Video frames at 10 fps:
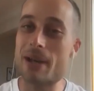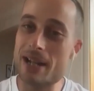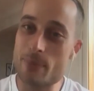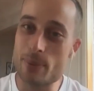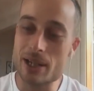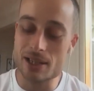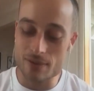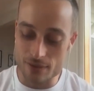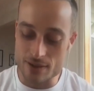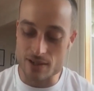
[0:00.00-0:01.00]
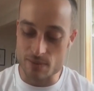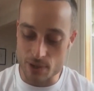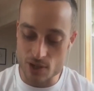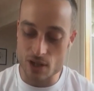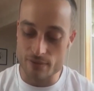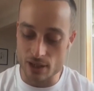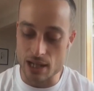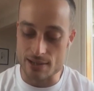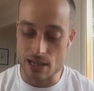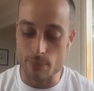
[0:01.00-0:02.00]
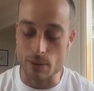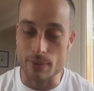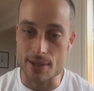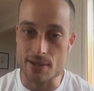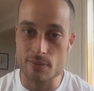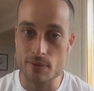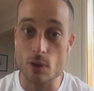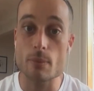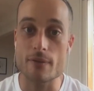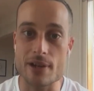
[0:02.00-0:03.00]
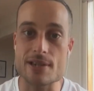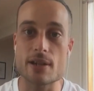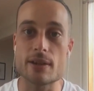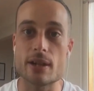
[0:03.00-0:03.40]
it's made a big difference, especially over the last couple of months, throwing my